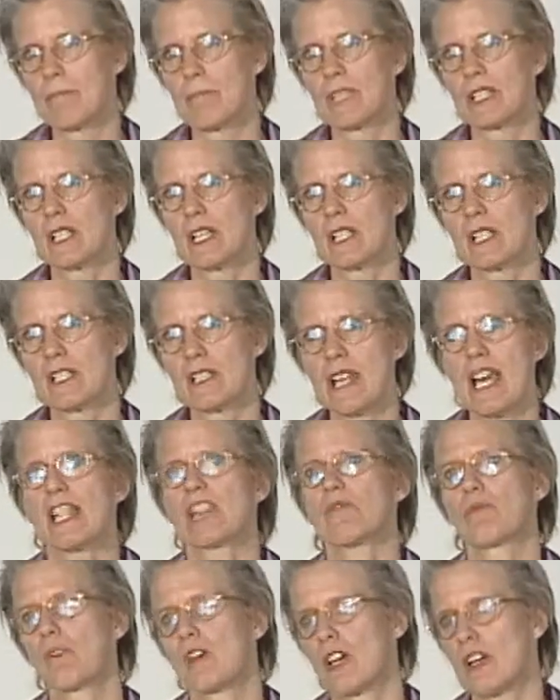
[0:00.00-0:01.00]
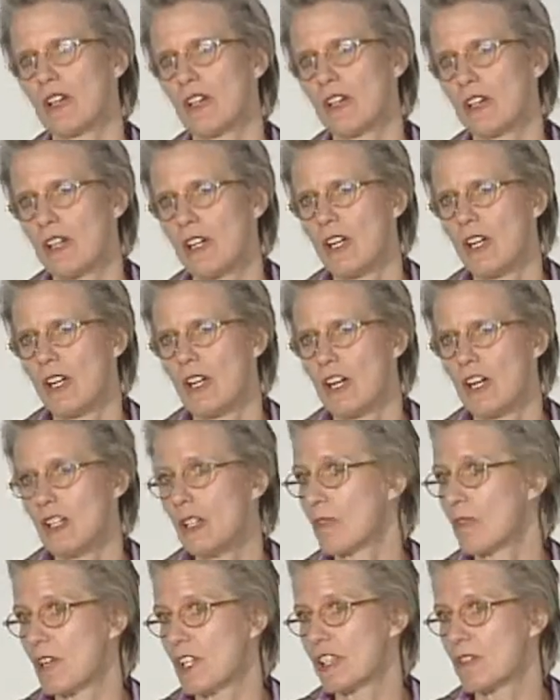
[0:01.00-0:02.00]
because that's where
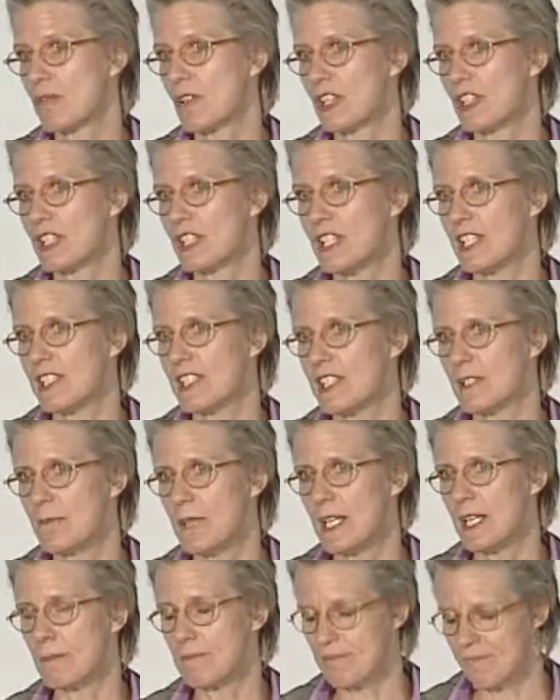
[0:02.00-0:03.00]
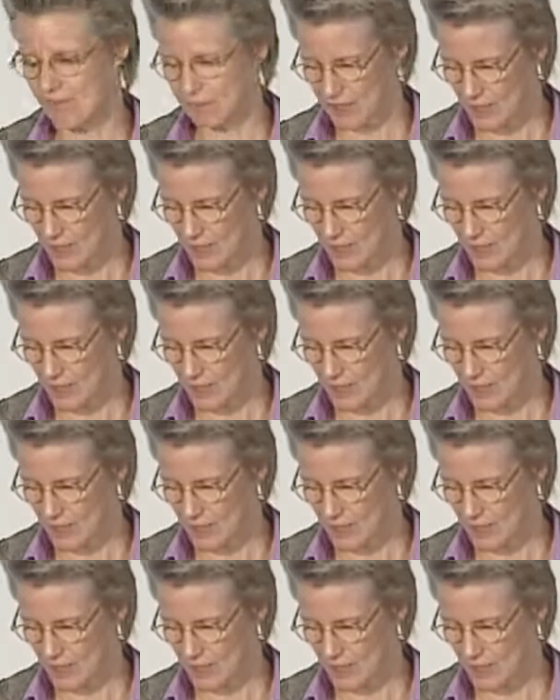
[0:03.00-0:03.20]
Human Rights Watch needs to be.